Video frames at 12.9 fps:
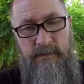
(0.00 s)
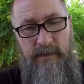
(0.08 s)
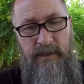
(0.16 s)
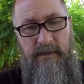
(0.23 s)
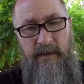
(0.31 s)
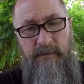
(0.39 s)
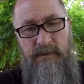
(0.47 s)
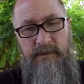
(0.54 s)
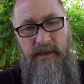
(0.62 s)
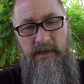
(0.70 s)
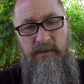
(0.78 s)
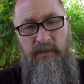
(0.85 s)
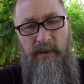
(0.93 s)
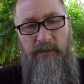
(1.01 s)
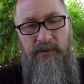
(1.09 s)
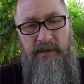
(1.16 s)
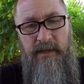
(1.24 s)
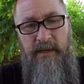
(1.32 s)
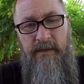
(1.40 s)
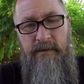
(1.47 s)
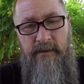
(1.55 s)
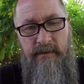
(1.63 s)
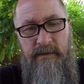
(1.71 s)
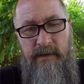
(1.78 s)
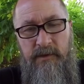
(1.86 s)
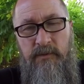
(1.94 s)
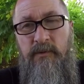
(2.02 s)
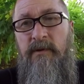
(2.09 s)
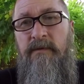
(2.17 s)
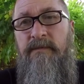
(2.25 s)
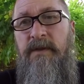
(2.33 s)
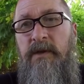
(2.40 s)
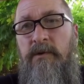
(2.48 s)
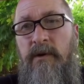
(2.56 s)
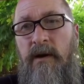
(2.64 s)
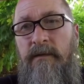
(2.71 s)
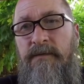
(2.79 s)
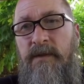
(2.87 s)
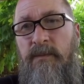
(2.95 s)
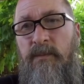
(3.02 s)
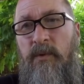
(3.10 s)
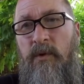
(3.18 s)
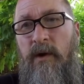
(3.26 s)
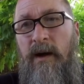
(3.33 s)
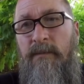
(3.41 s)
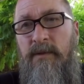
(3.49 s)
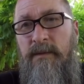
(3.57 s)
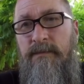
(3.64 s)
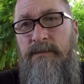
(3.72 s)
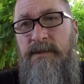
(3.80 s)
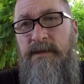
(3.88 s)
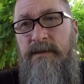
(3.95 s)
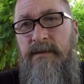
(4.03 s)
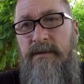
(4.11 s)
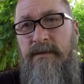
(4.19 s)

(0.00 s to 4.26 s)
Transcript: destabilization by presenting consensual view of the problems.